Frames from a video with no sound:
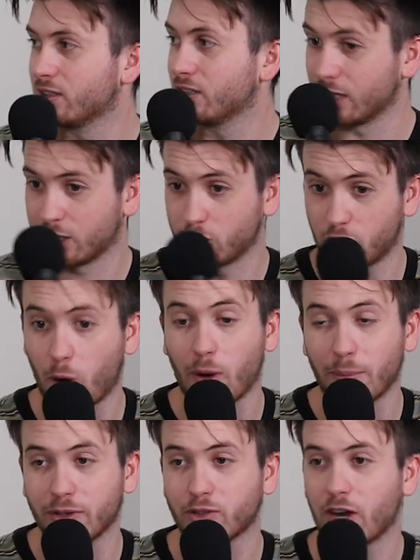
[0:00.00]
to go
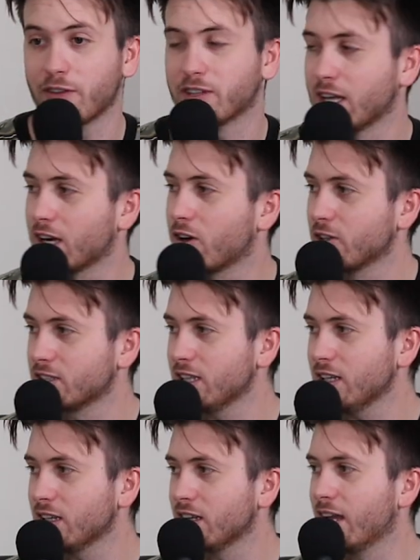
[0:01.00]
up the draft and get
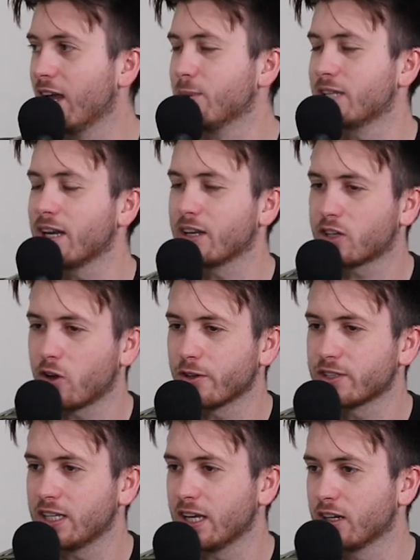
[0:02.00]
Kozzi. Yeah. It was out of
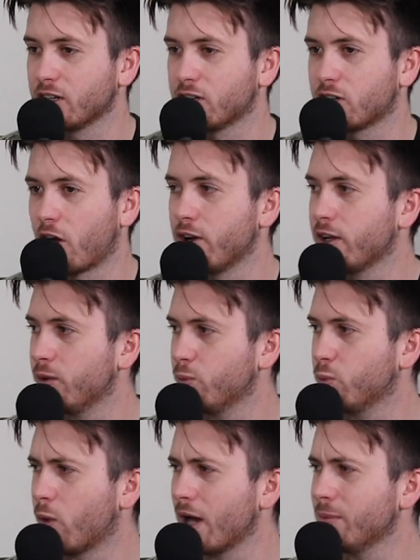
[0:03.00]
Kozzi and Cody
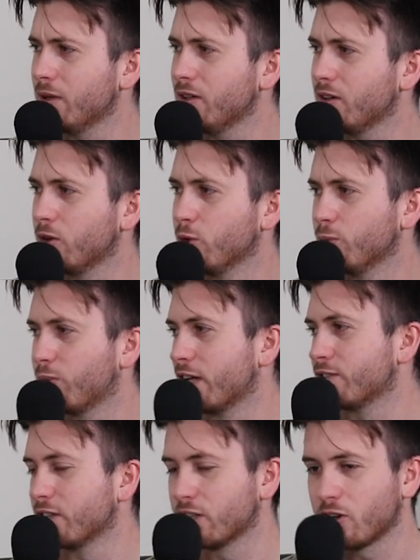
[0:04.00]
Waitman, who yep.
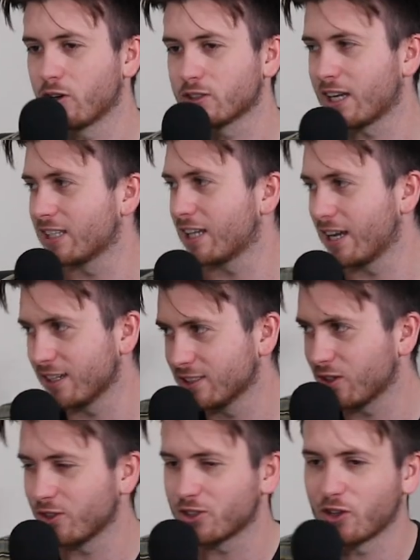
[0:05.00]
plays for the Dogs, takes hangers,
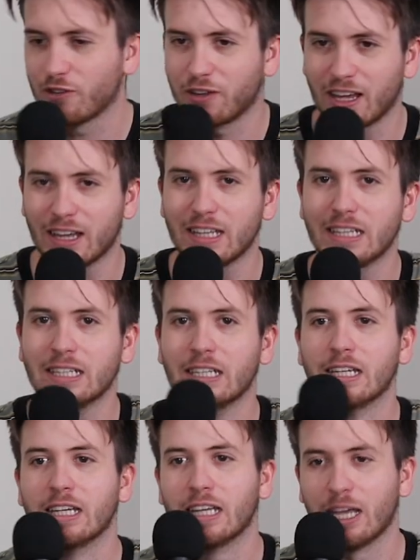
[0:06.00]
got the surfy hair. Yeah.
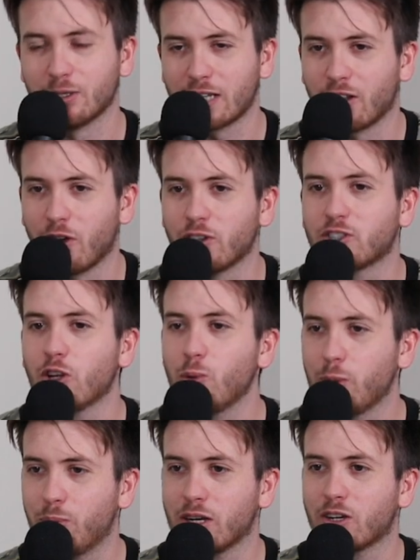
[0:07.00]
It was out of those two,
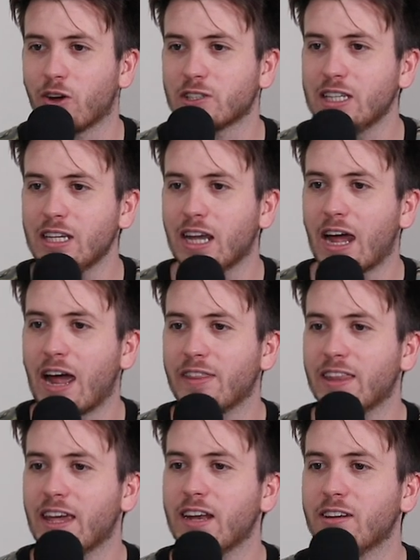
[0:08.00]
we picked Kozzi.
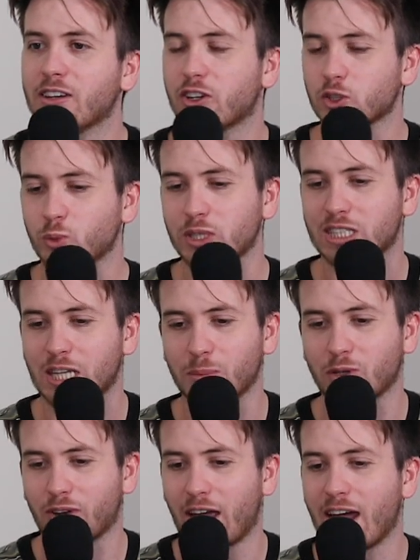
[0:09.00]
And then, because we
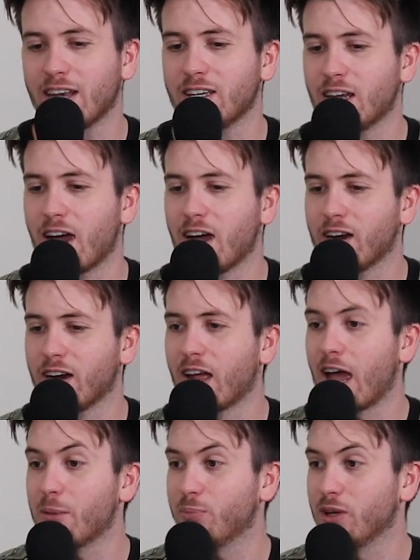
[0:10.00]
skipped on Hayden Young
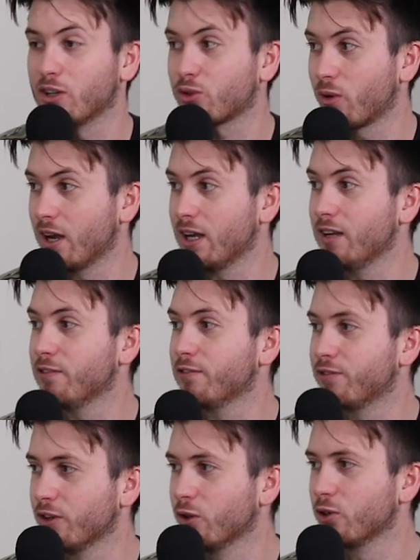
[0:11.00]
at pick three
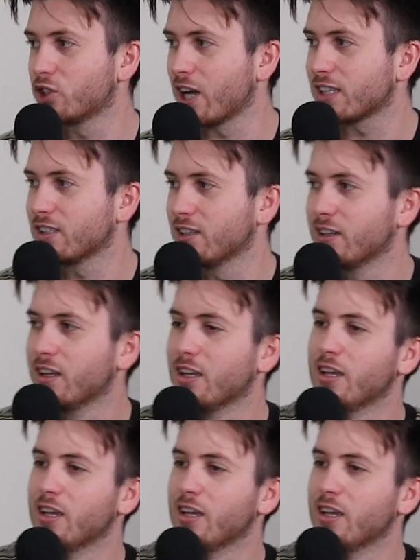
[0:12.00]
for Luke Jackson,